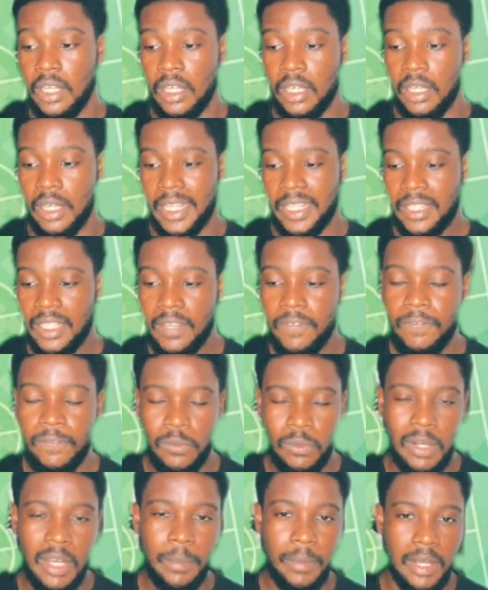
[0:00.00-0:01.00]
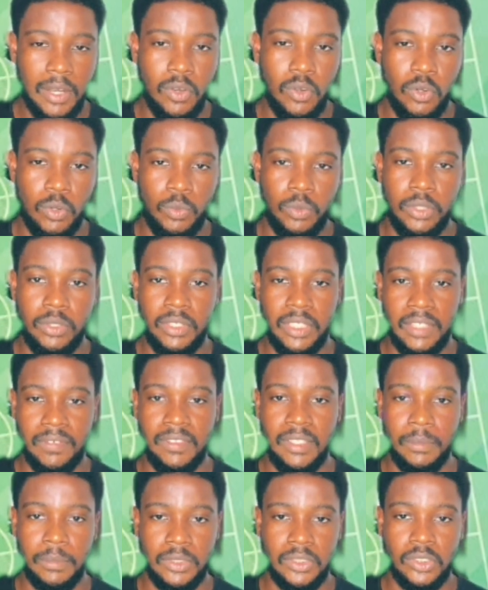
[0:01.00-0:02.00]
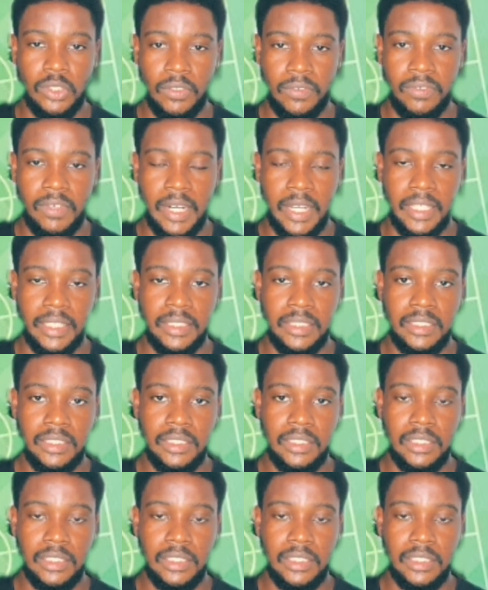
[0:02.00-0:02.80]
I think Fulham at home will give them a tough ride.